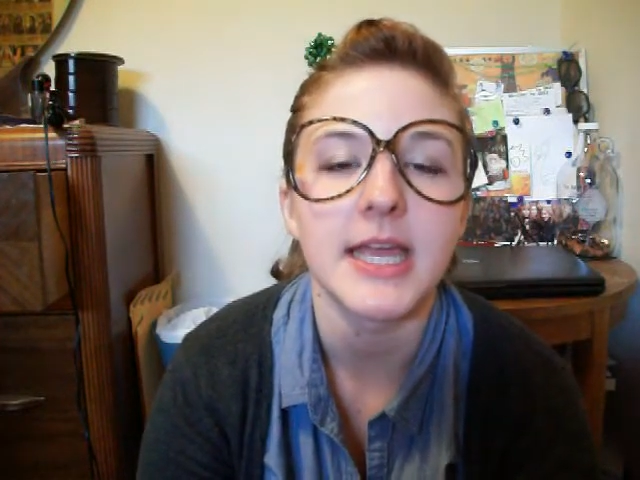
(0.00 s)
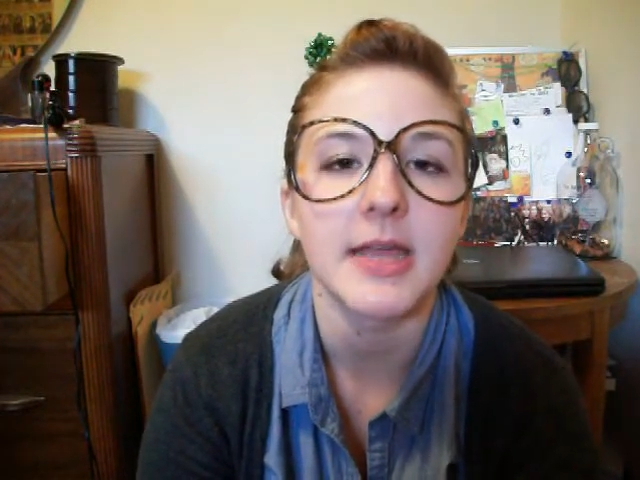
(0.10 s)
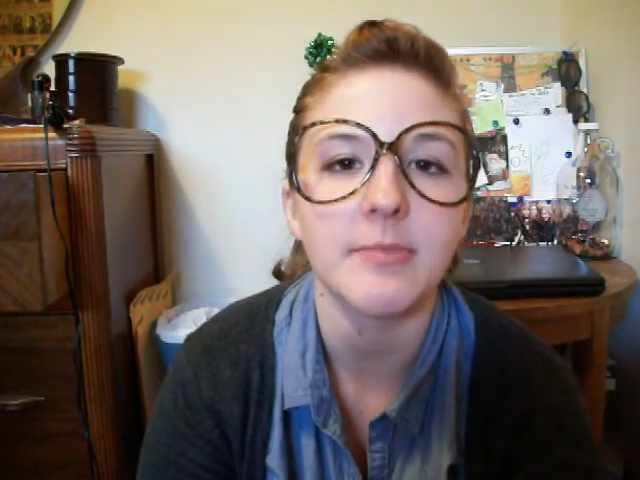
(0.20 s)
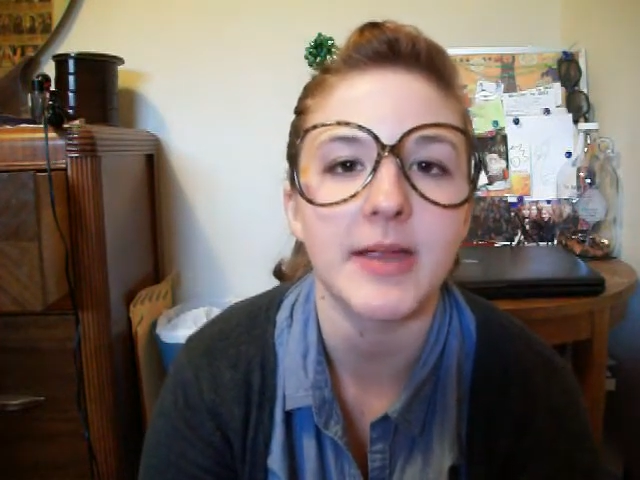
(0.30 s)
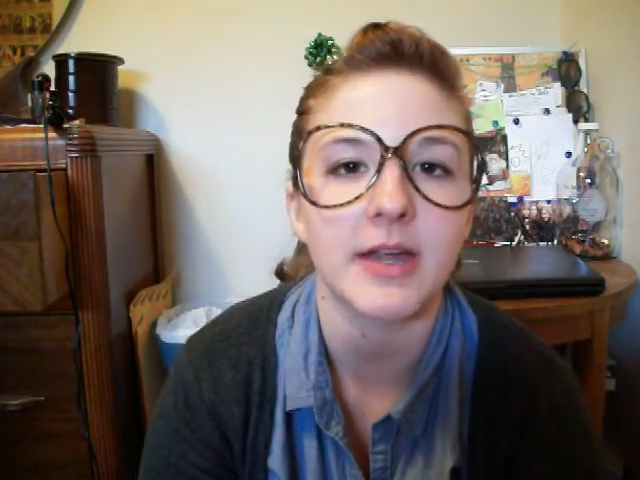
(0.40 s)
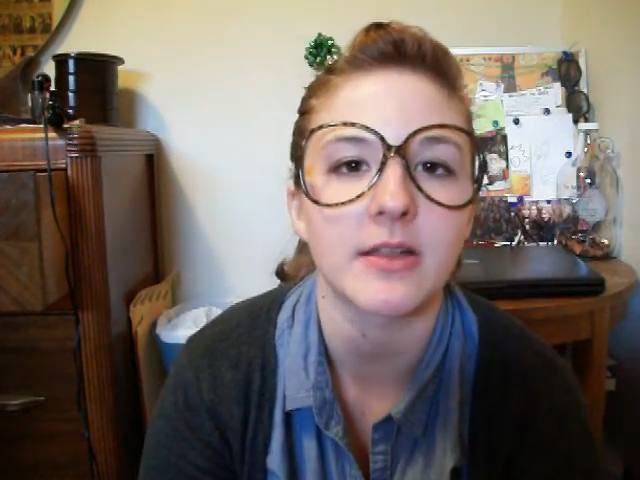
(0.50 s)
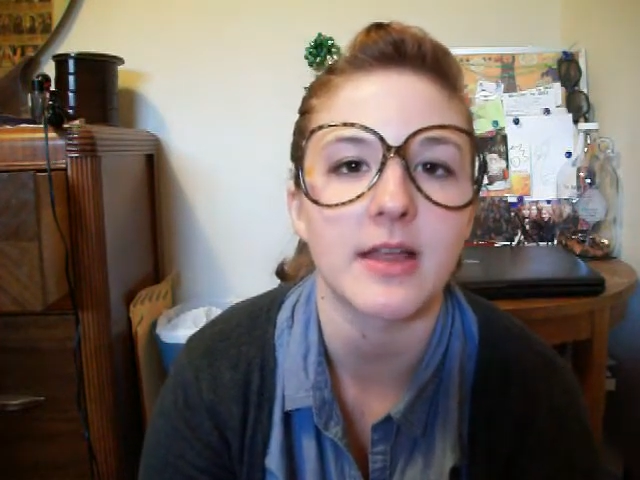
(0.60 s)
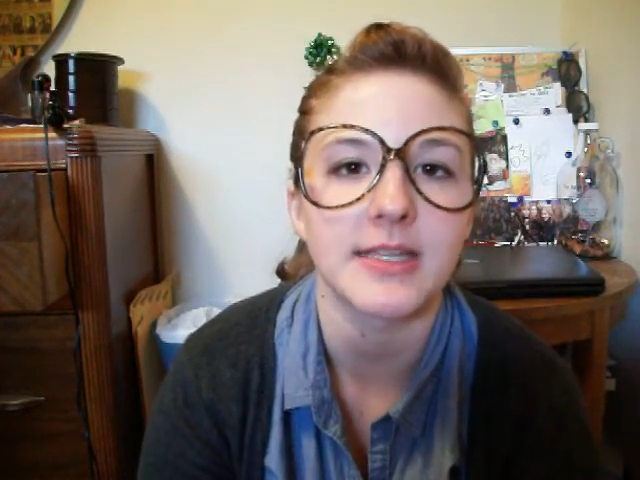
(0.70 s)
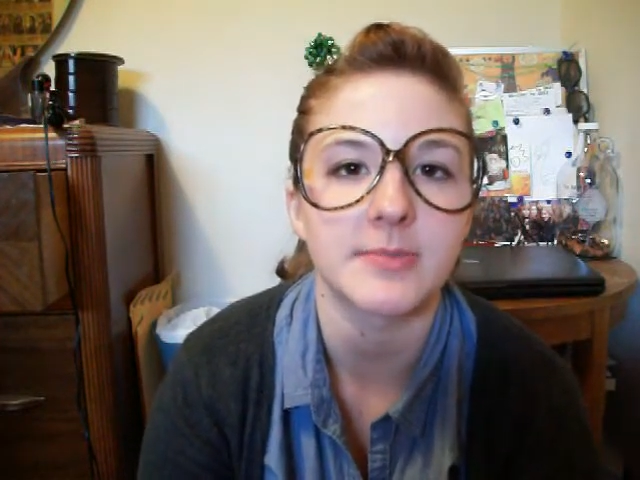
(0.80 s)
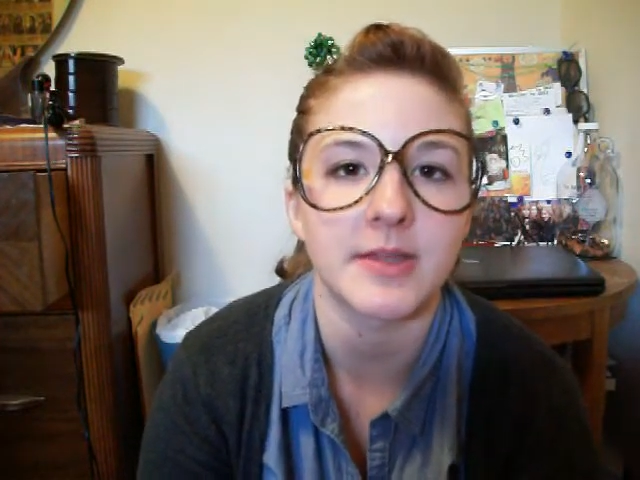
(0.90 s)
and
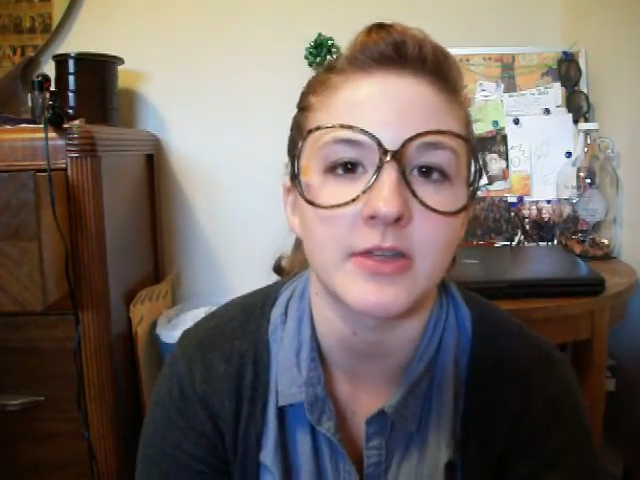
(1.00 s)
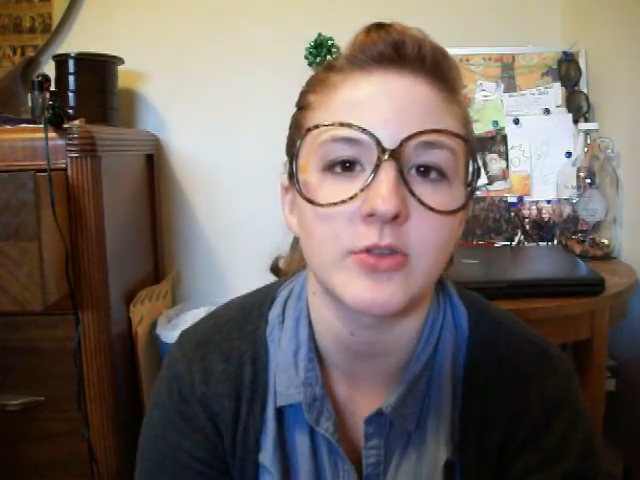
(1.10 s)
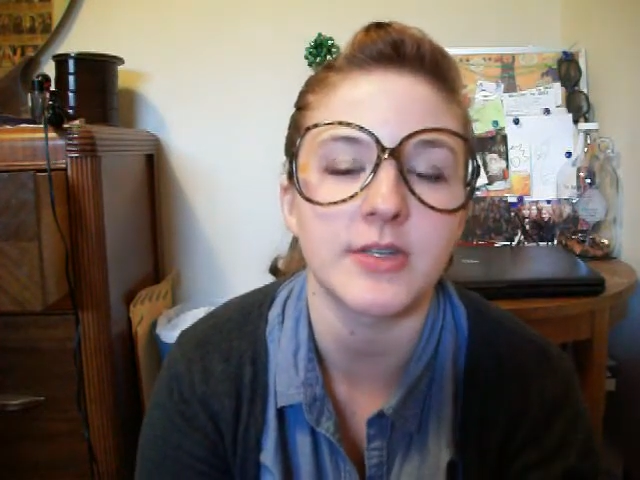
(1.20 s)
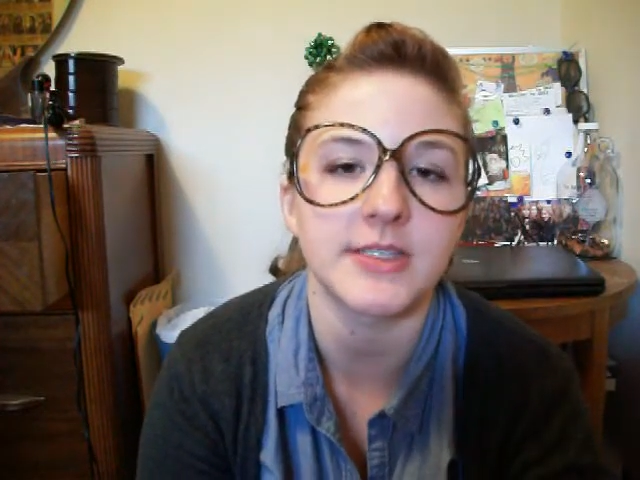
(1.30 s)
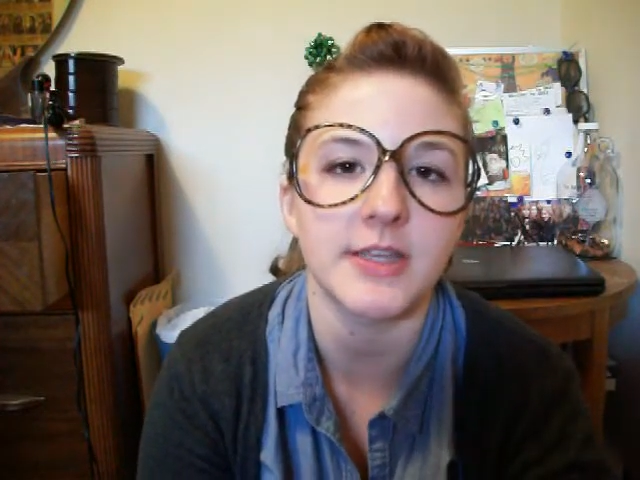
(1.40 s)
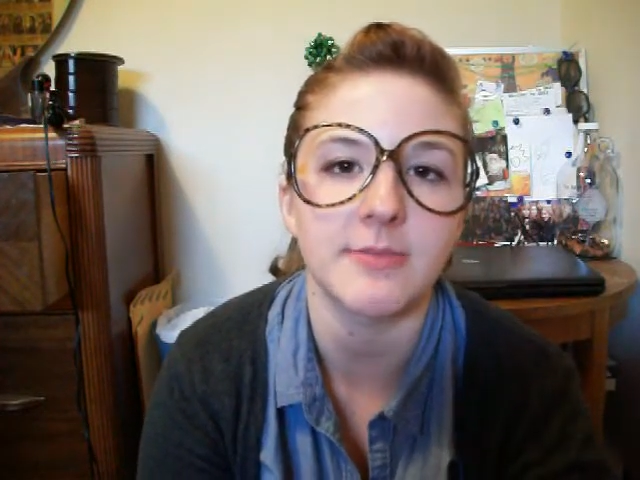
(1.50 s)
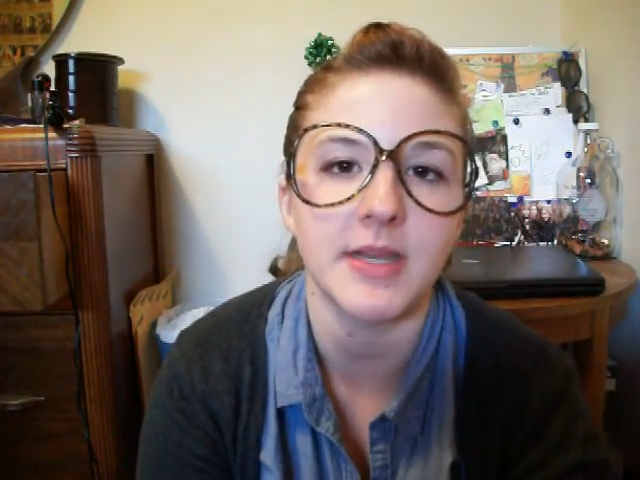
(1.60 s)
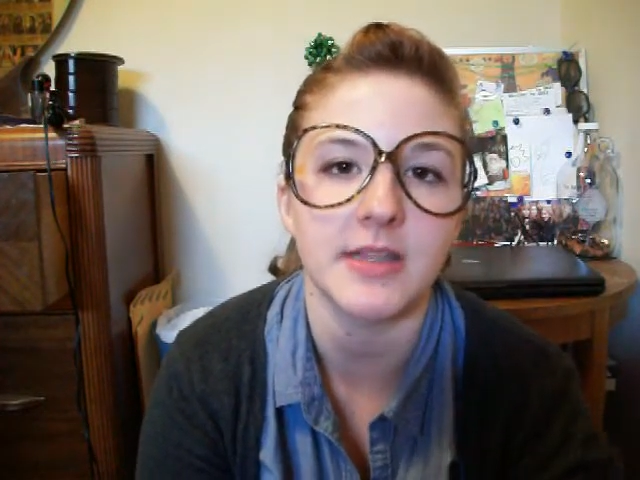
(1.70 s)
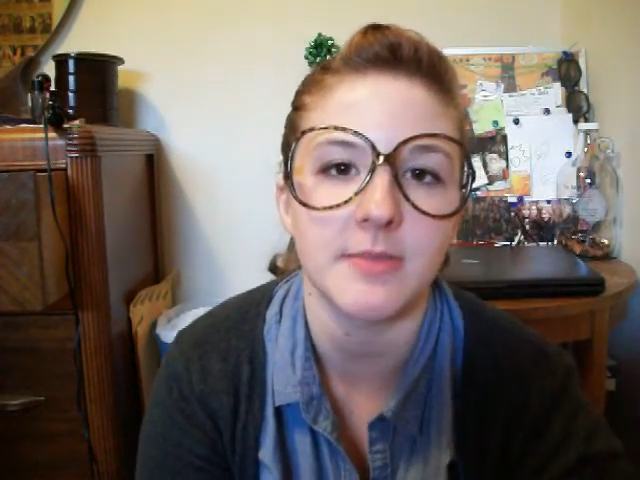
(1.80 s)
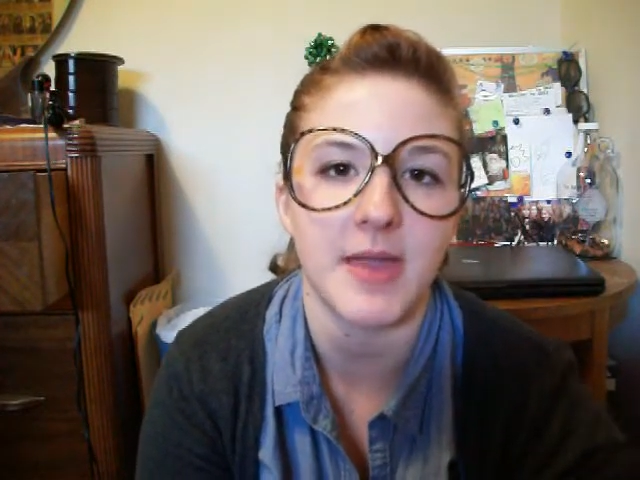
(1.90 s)
paralyzed by the choices I've
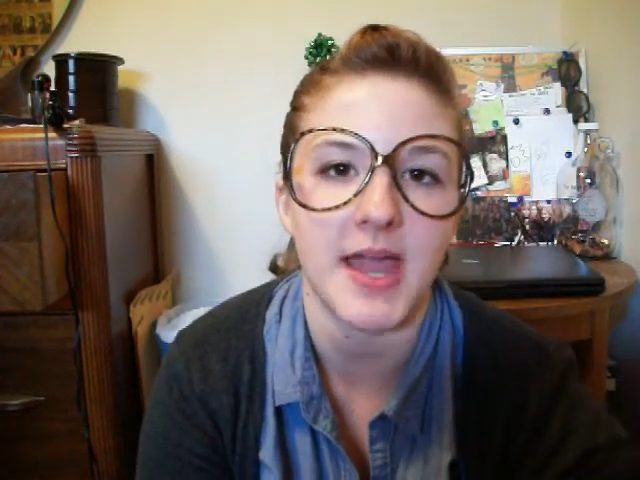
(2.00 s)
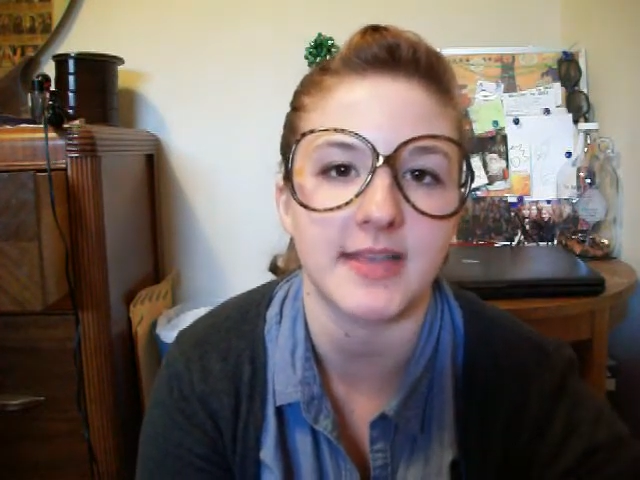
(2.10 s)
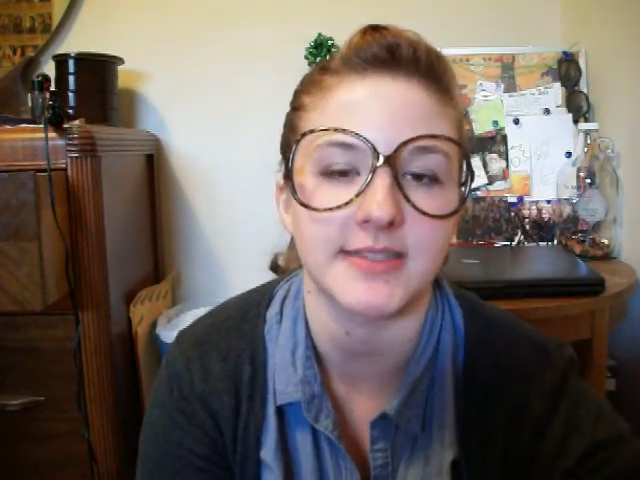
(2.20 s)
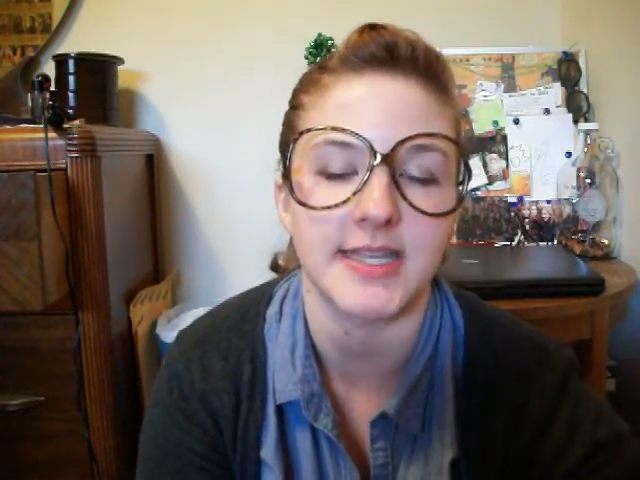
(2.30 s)
made in the past,